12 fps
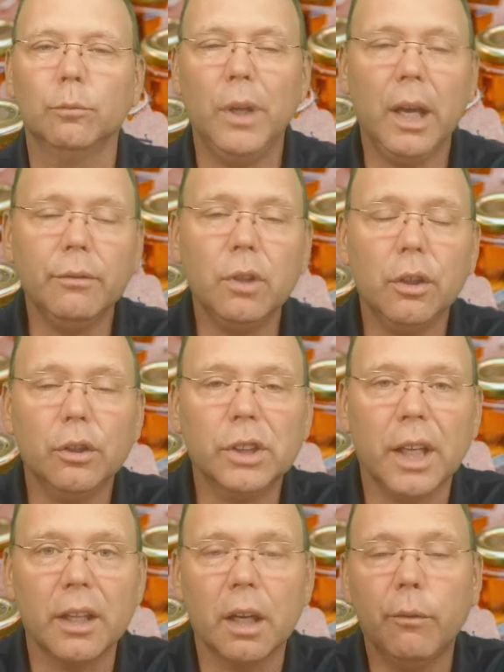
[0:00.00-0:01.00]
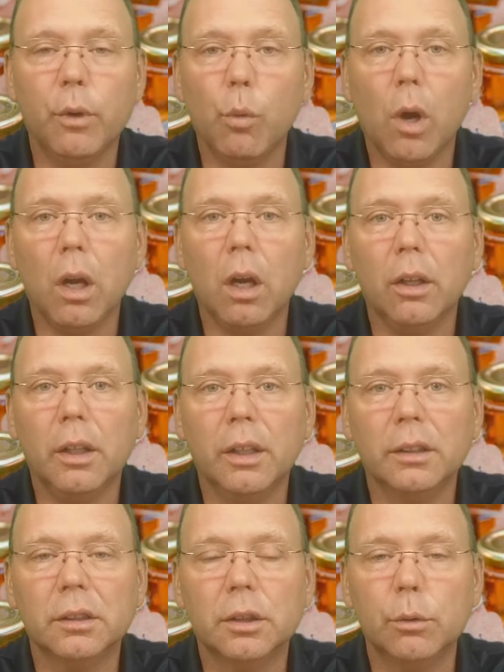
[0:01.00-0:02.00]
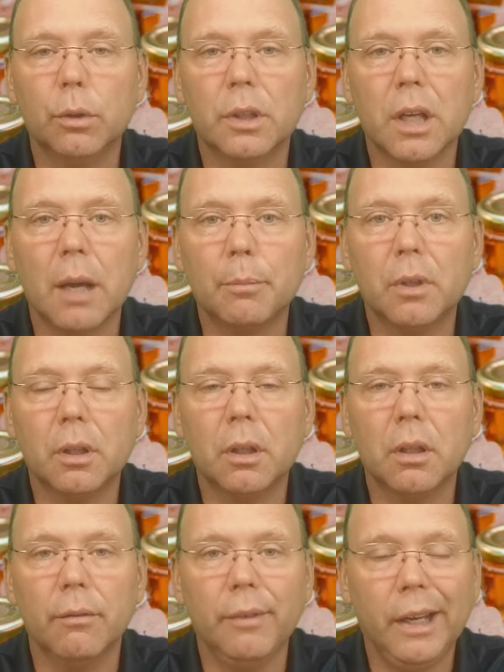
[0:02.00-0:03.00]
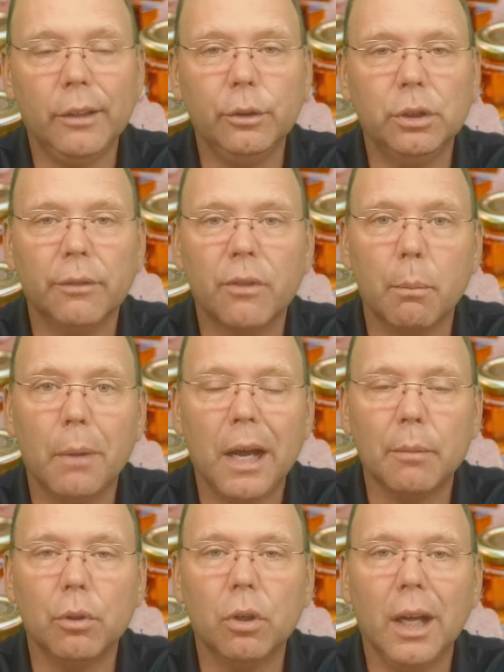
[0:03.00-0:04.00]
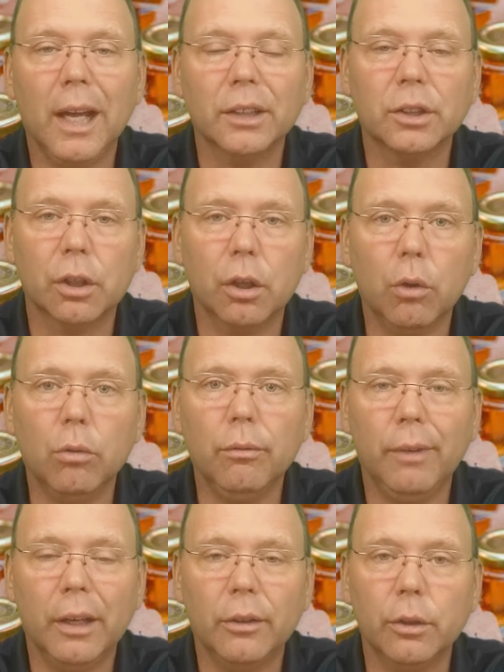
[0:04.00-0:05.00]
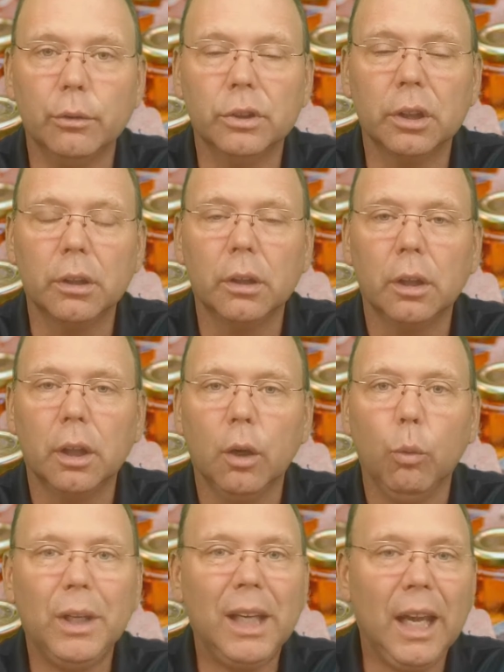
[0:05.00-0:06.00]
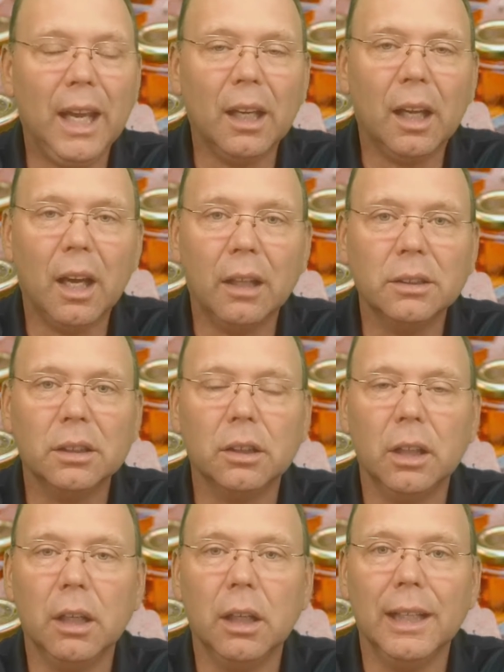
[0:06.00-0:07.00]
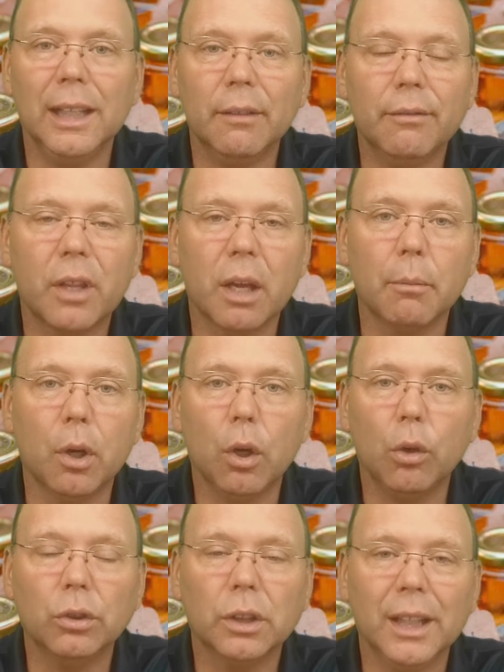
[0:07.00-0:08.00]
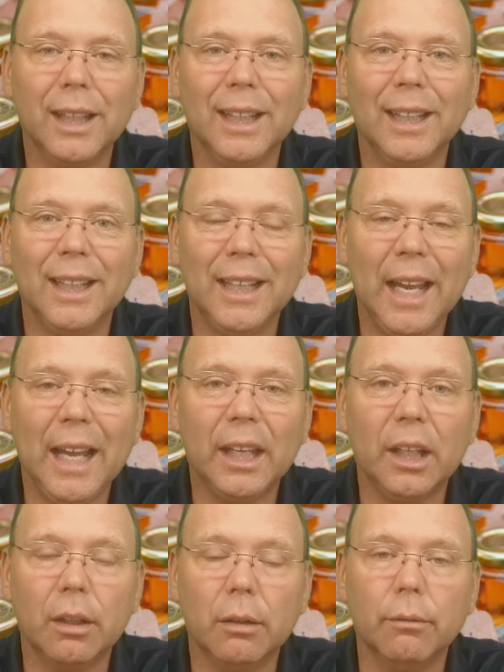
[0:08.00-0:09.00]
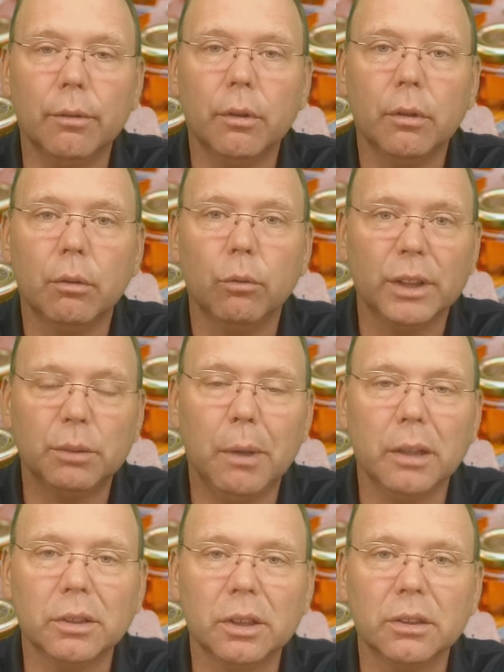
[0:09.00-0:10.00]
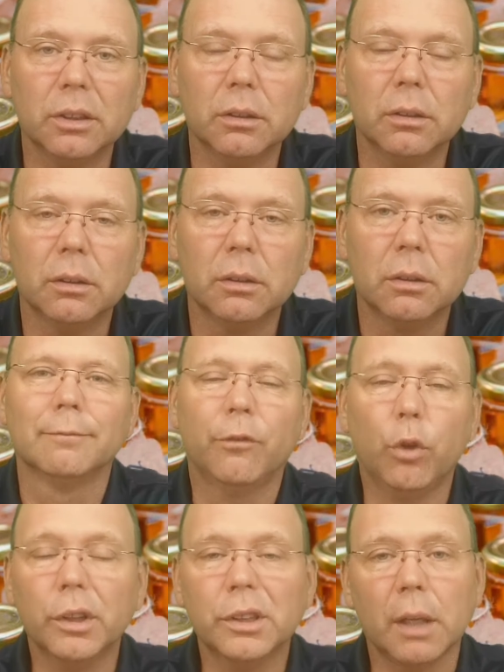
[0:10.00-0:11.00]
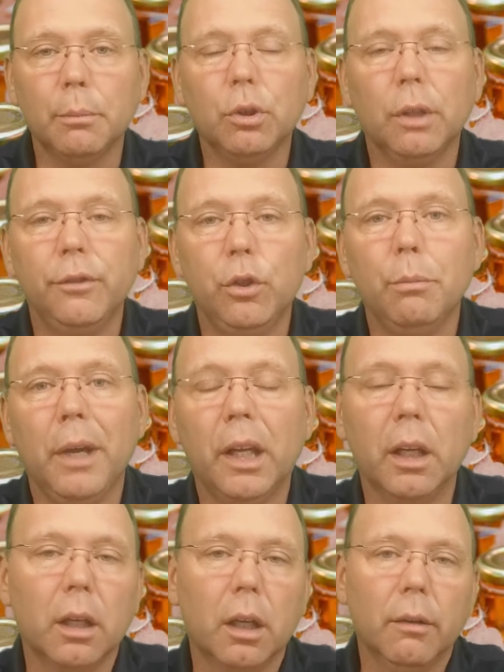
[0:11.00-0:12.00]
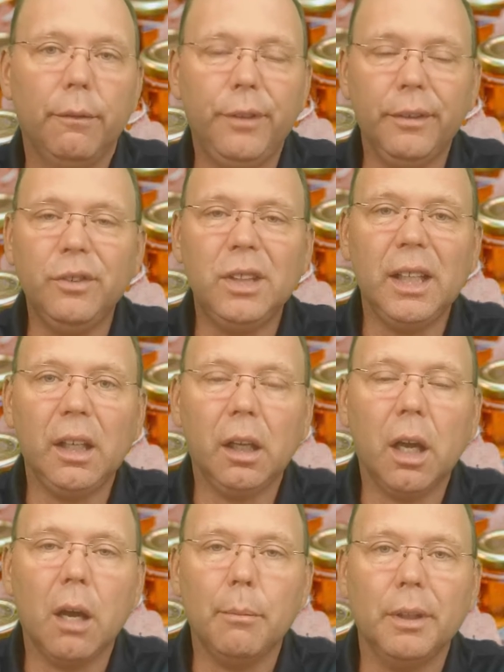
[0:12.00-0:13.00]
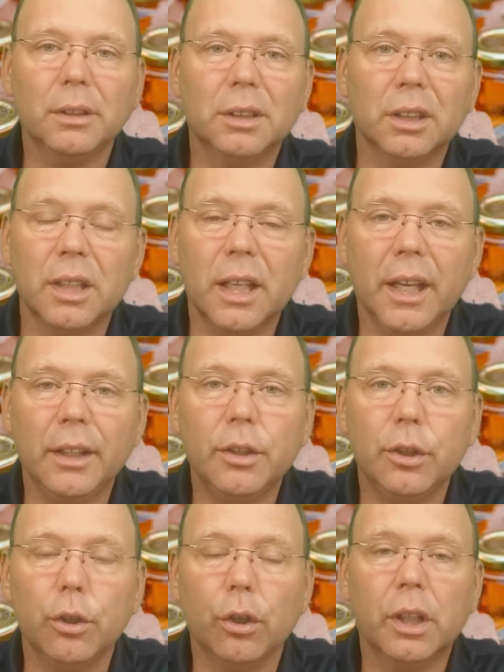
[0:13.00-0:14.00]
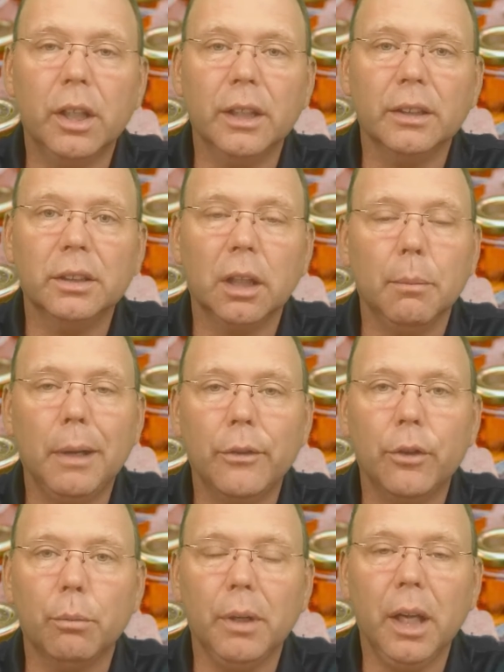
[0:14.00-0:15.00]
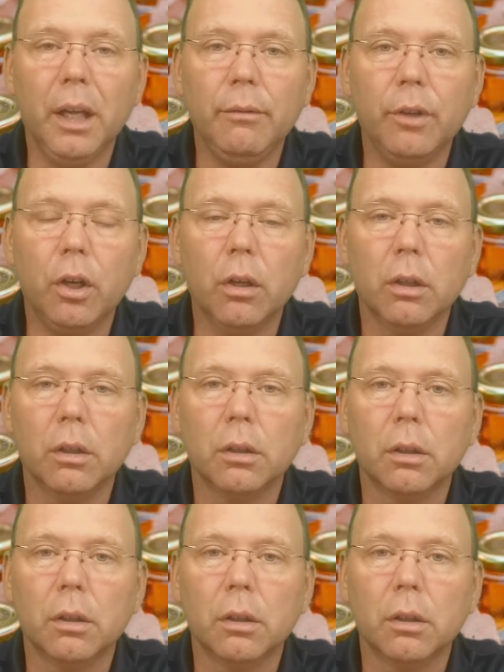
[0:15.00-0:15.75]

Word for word: We have to understand that if we want our kids to adopt the values of the Bible as their own values, we can't constantly give them only negative responses. For example, if you make 15 comments a day to your kids about their behavior,